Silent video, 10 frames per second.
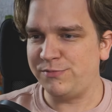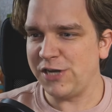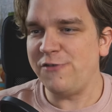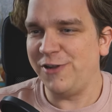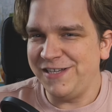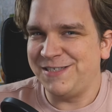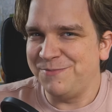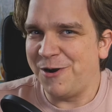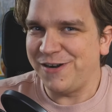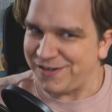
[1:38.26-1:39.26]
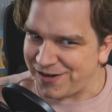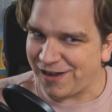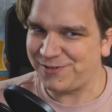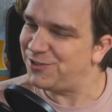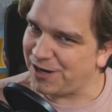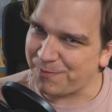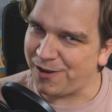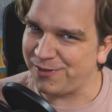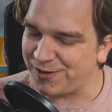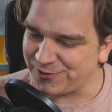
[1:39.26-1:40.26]
generally smart not to jump
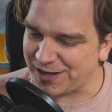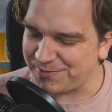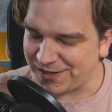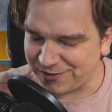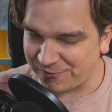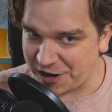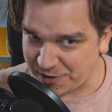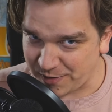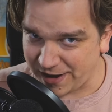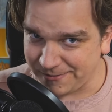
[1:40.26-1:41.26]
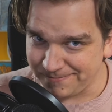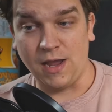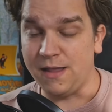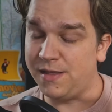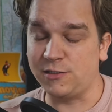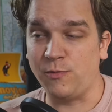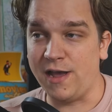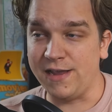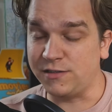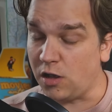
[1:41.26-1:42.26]
on those updates right away. And that's
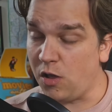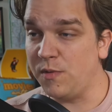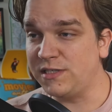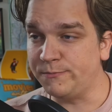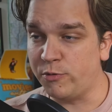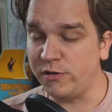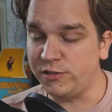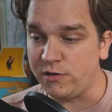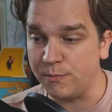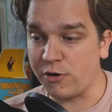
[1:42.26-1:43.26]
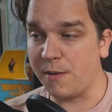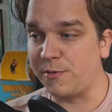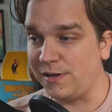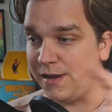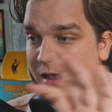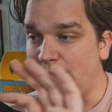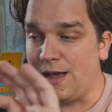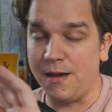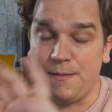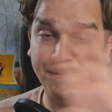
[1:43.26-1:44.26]
why it's always important to properly
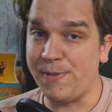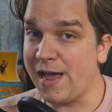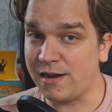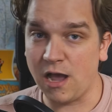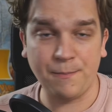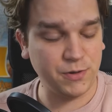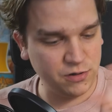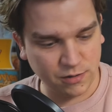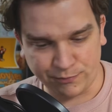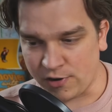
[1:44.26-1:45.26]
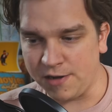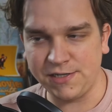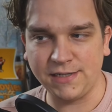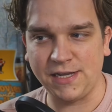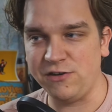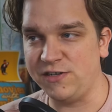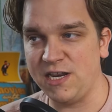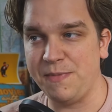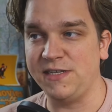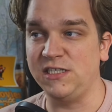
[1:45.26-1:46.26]
back up your projects and your
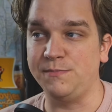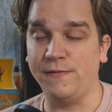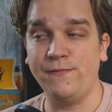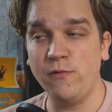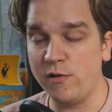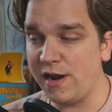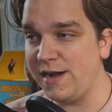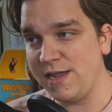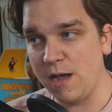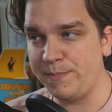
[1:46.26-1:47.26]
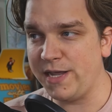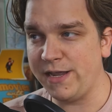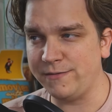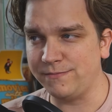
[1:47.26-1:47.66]
databases before any update,